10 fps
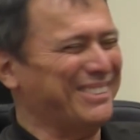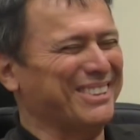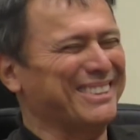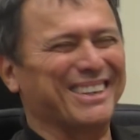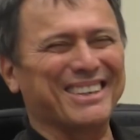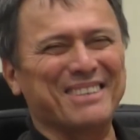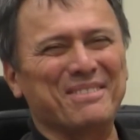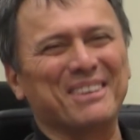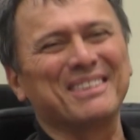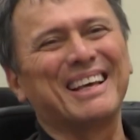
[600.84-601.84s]
we're not talking
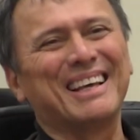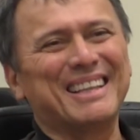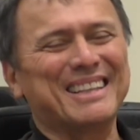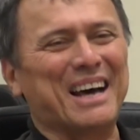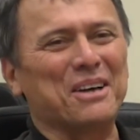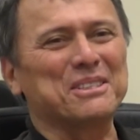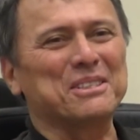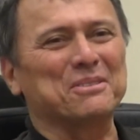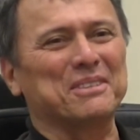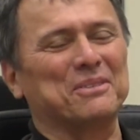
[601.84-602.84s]
about
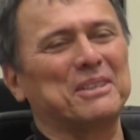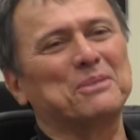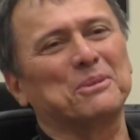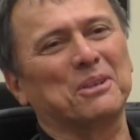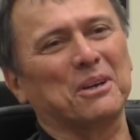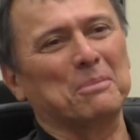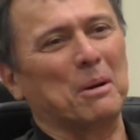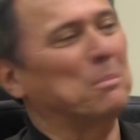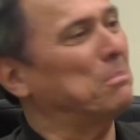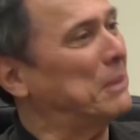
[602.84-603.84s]
thousands of degrees. We're talking about